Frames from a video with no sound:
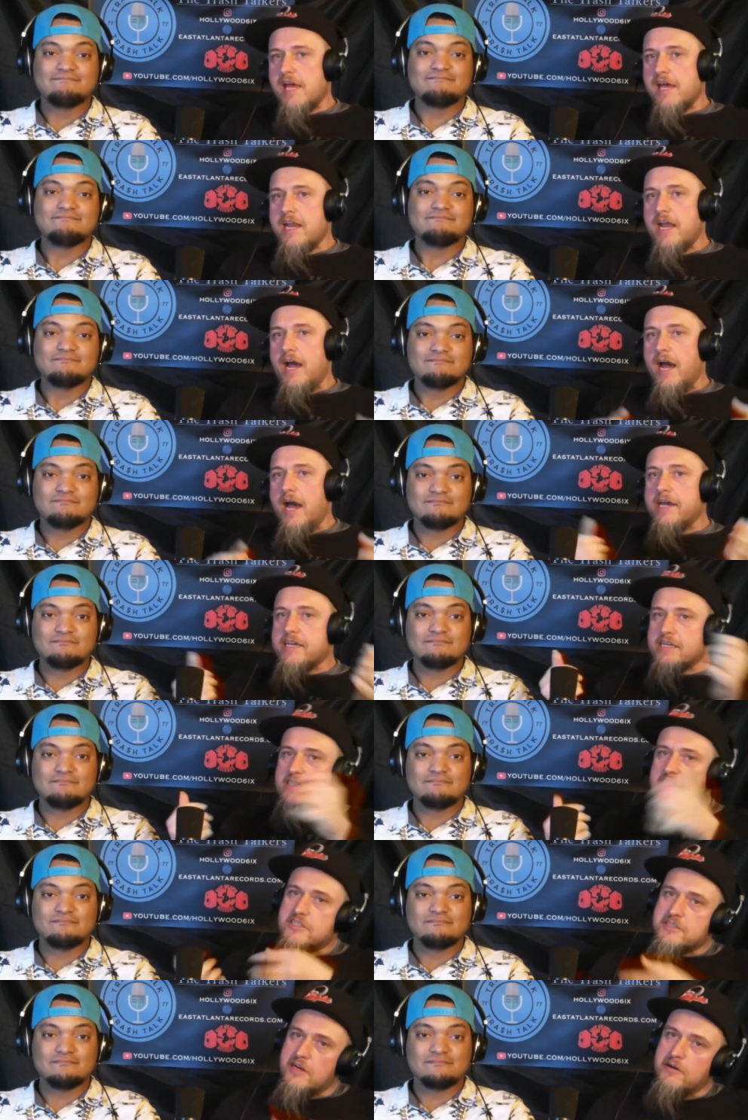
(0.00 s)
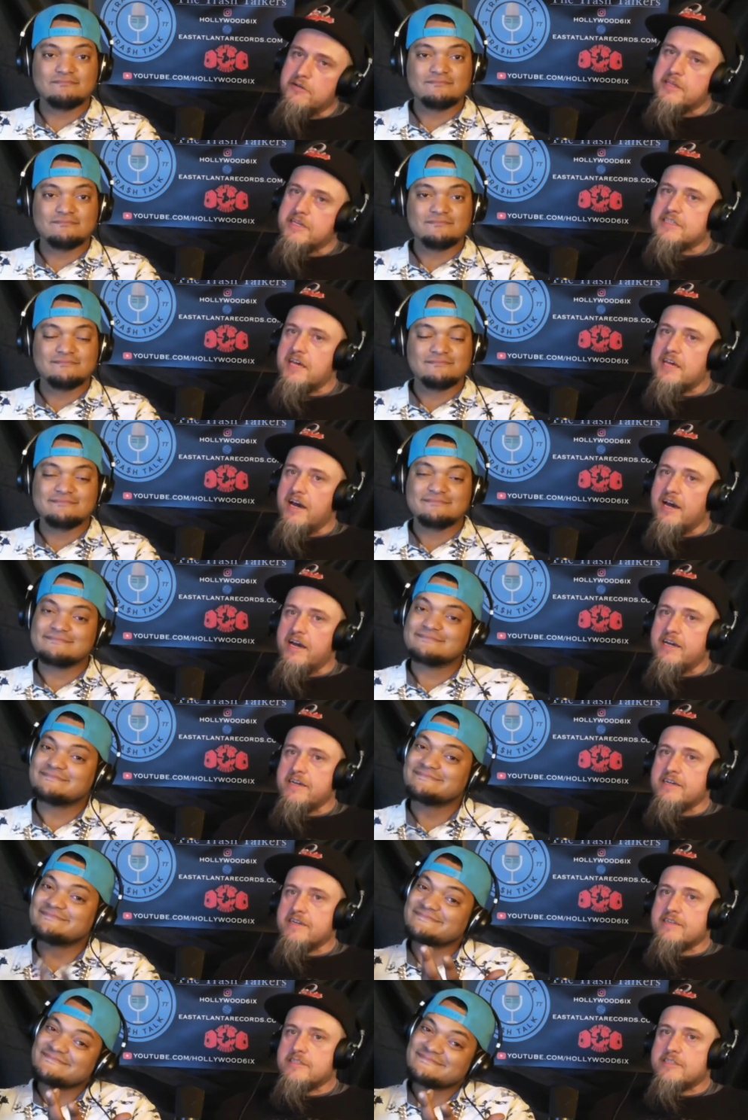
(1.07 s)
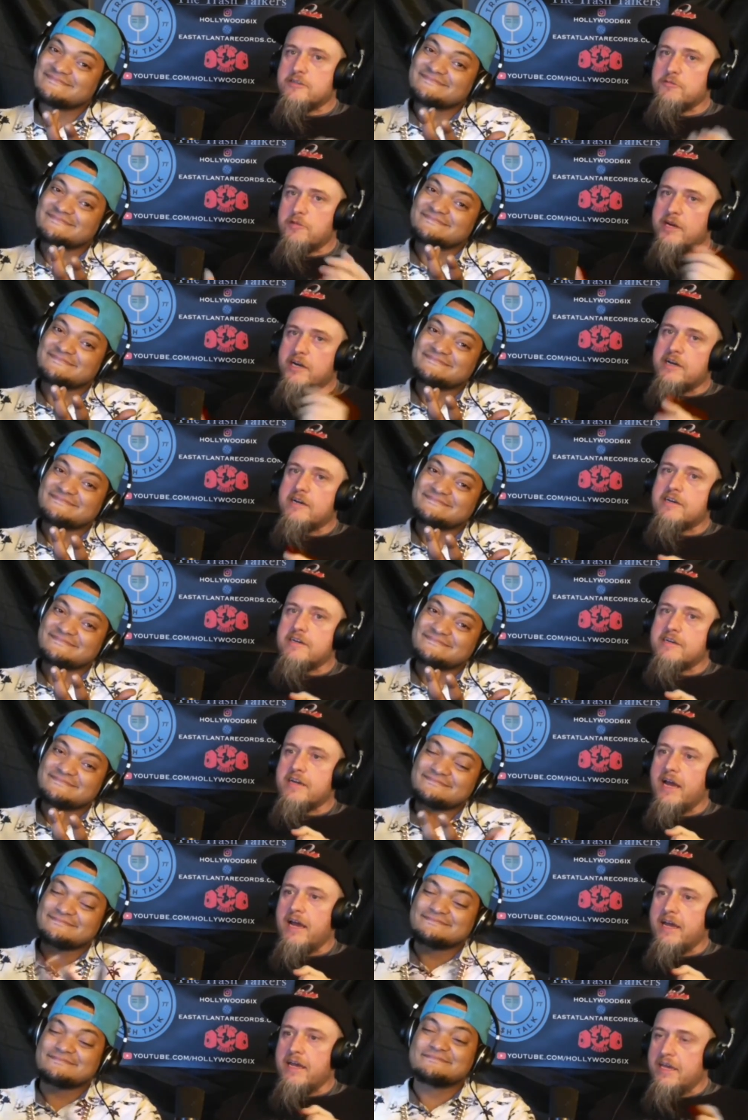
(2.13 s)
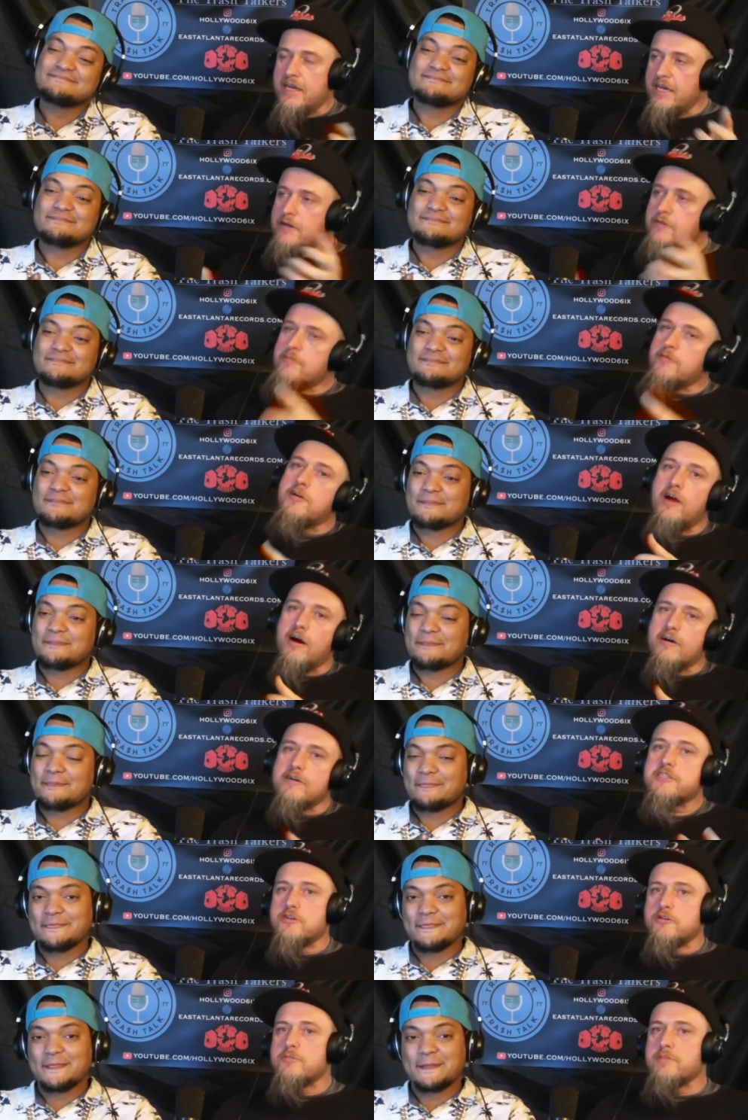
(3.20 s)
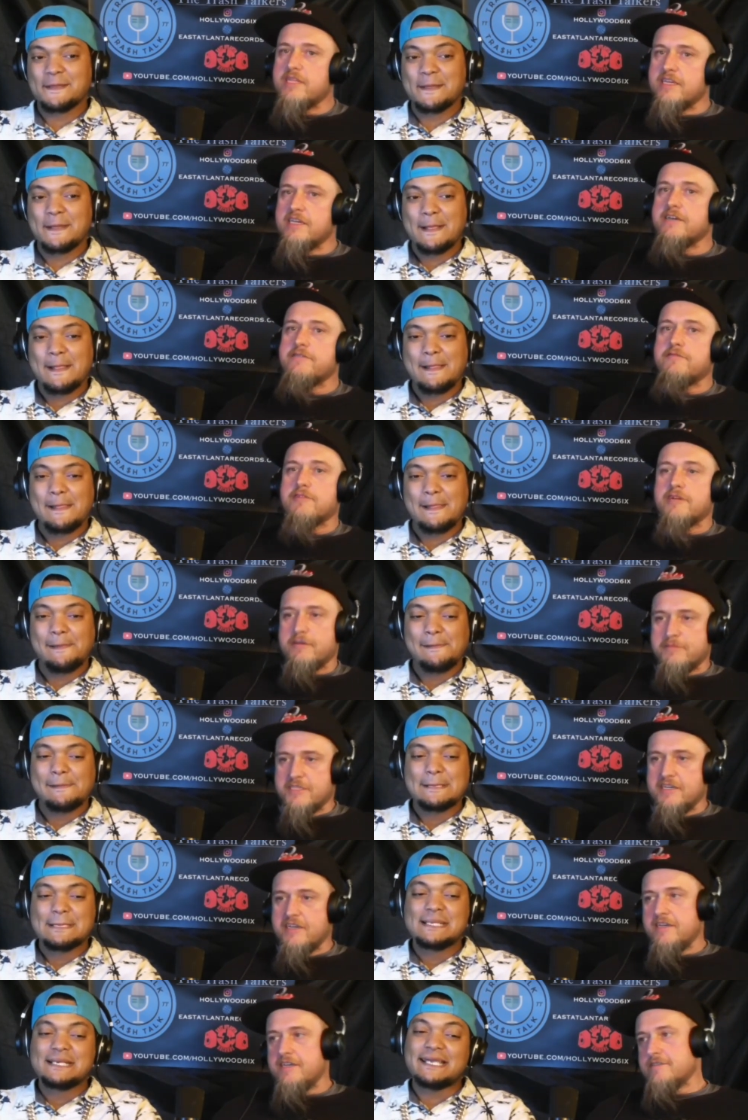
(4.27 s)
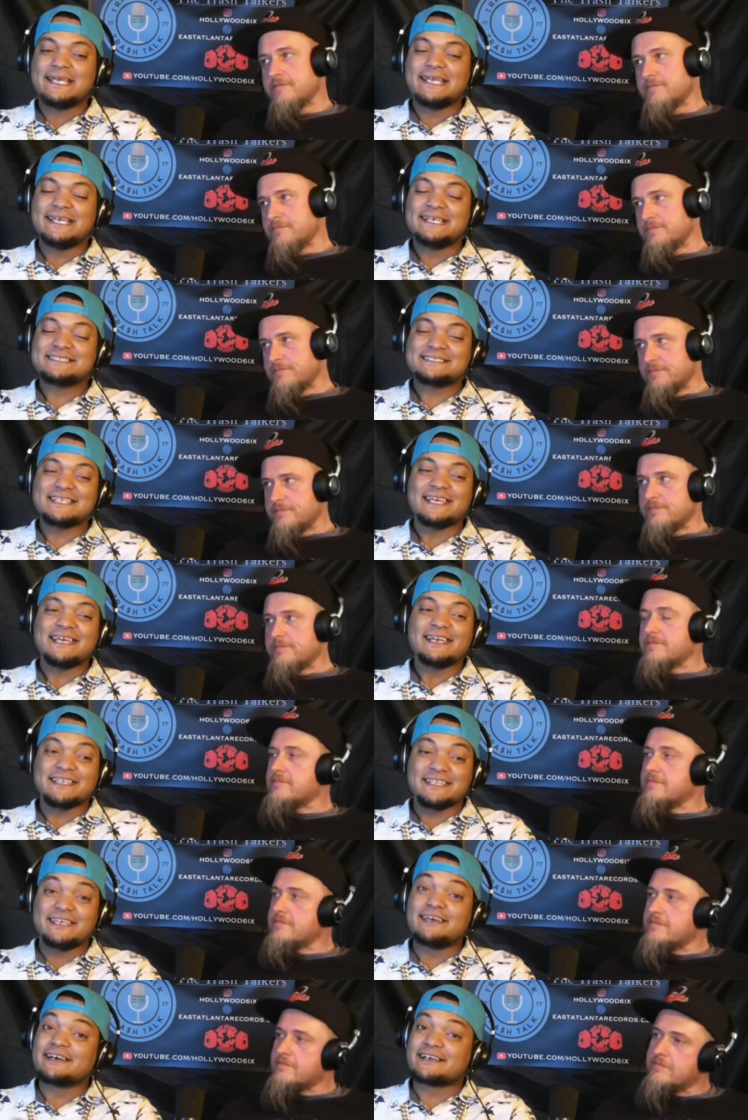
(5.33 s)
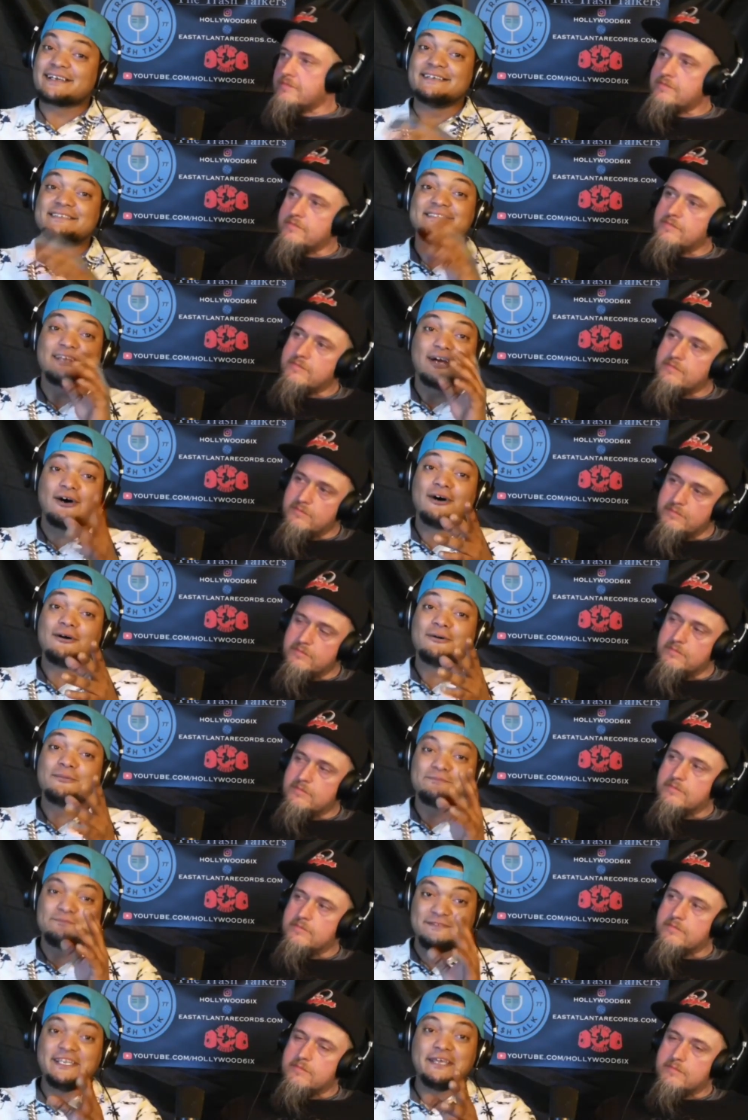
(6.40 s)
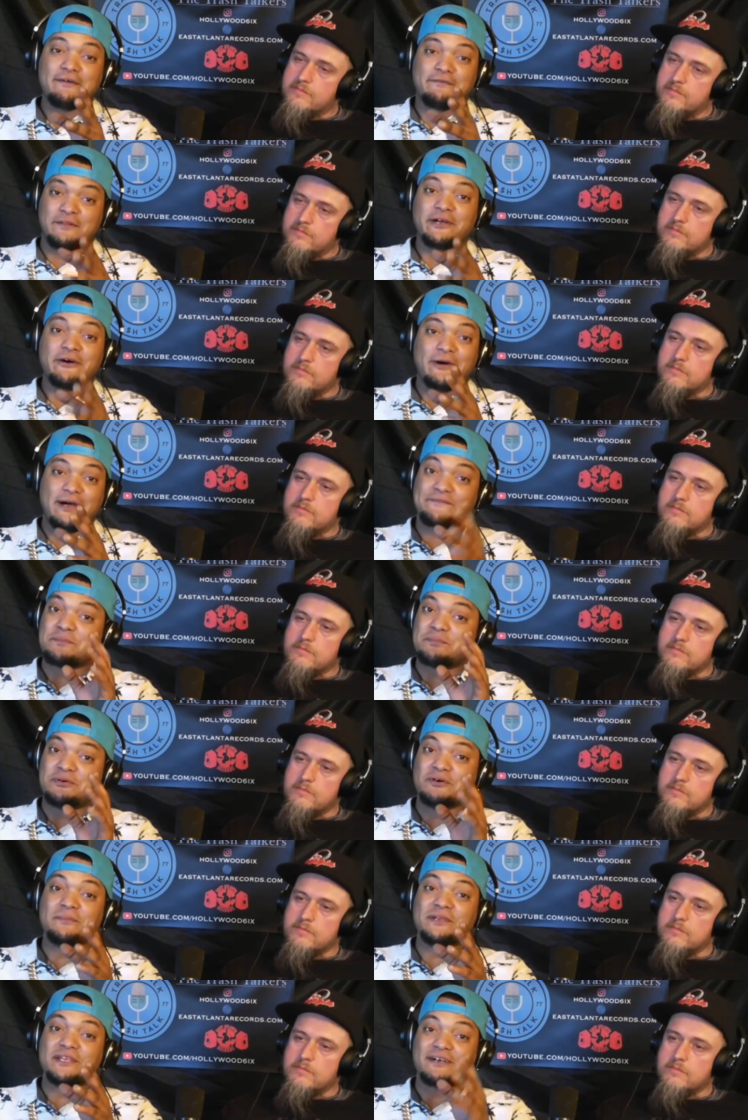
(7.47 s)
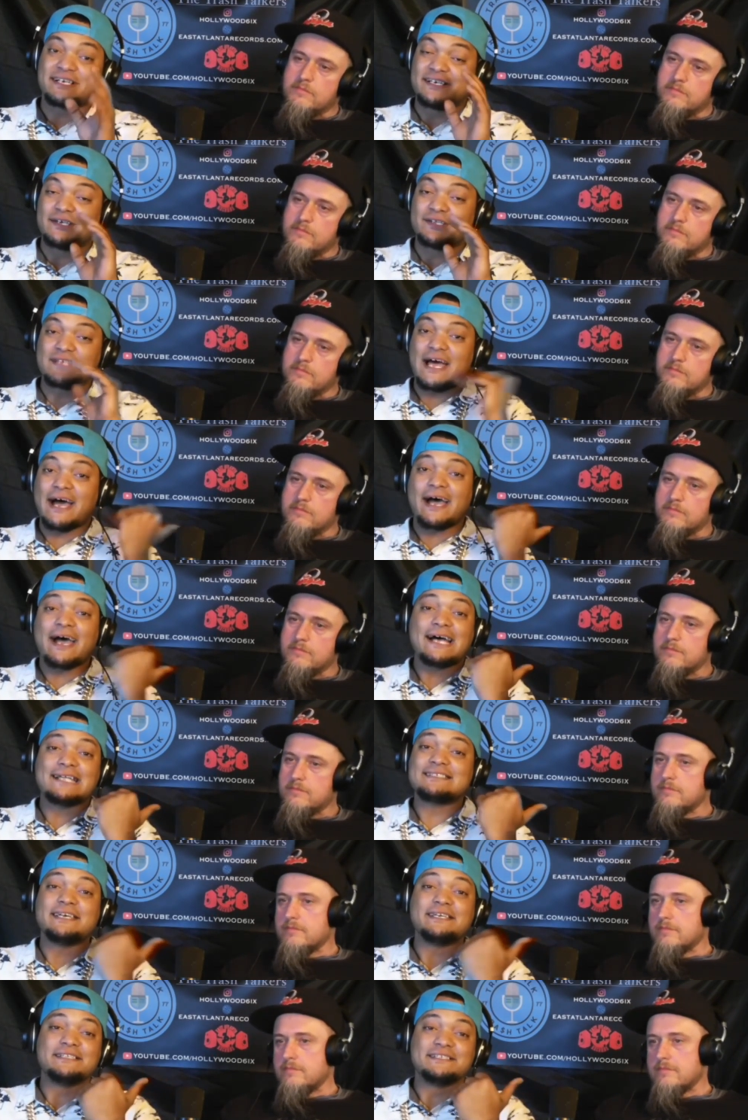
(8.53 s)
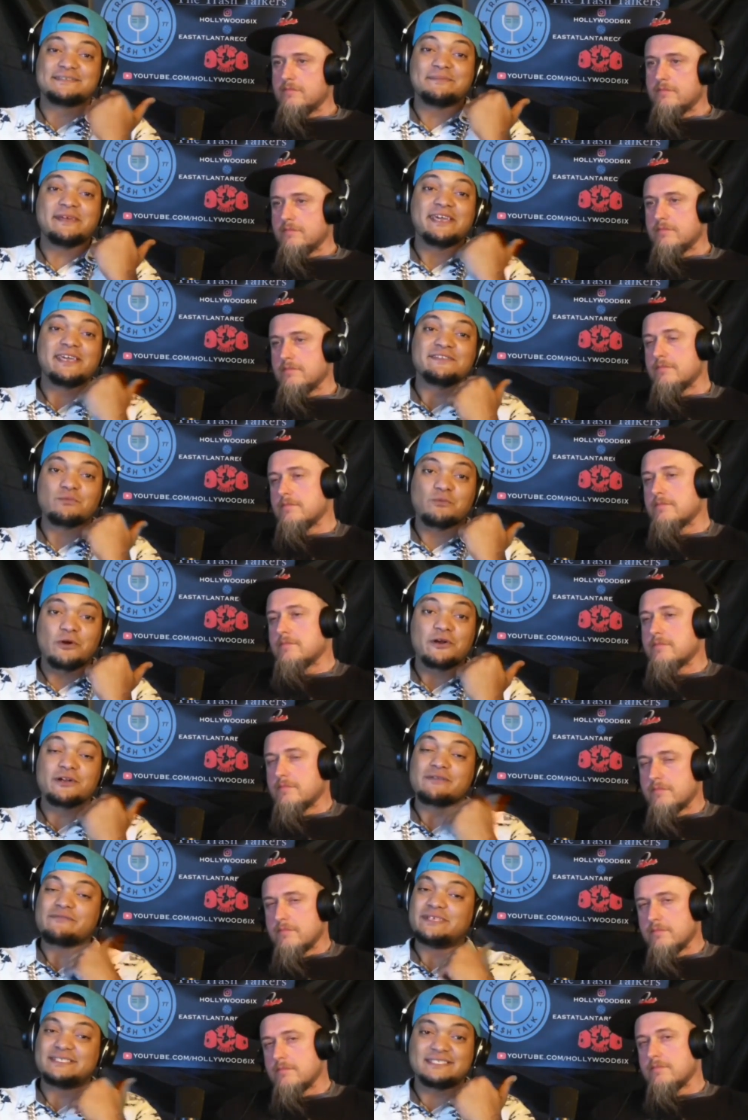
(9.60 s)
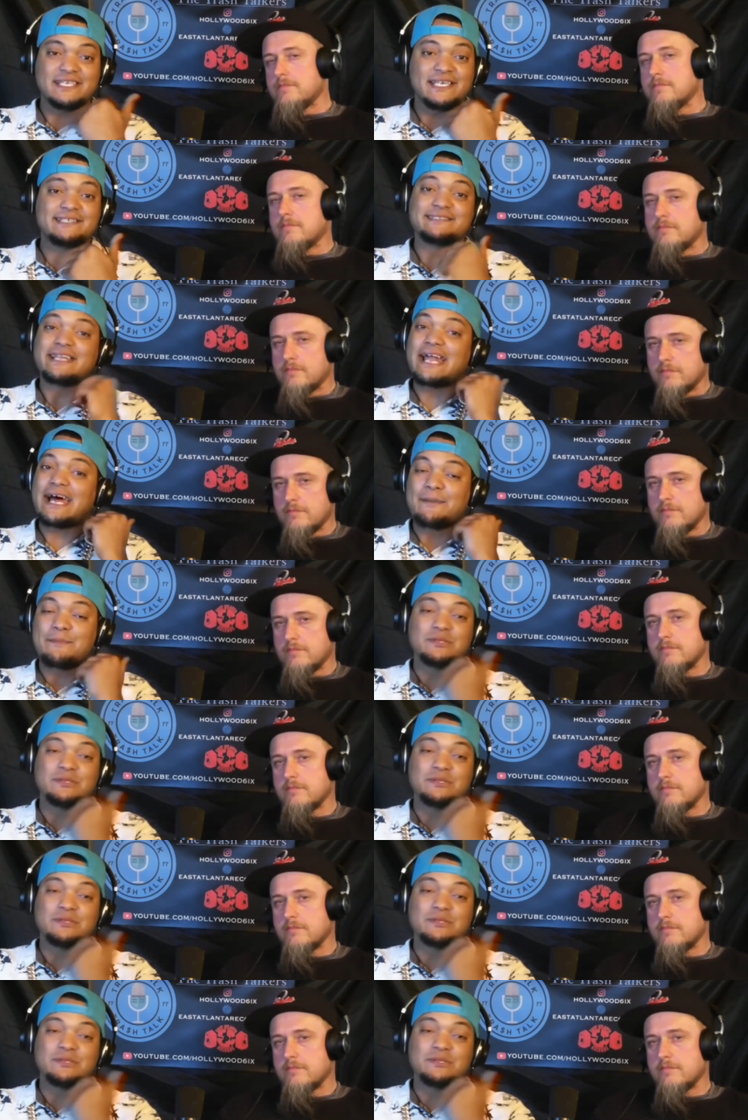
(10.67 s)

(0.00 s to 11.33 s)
Speaker 1: that I can show this guy to where he will also believe what I'm saying.
Speaker 2: It's yeah, cause y'all definitely gonna have to put me cause I, I take this man's word. If he says it, I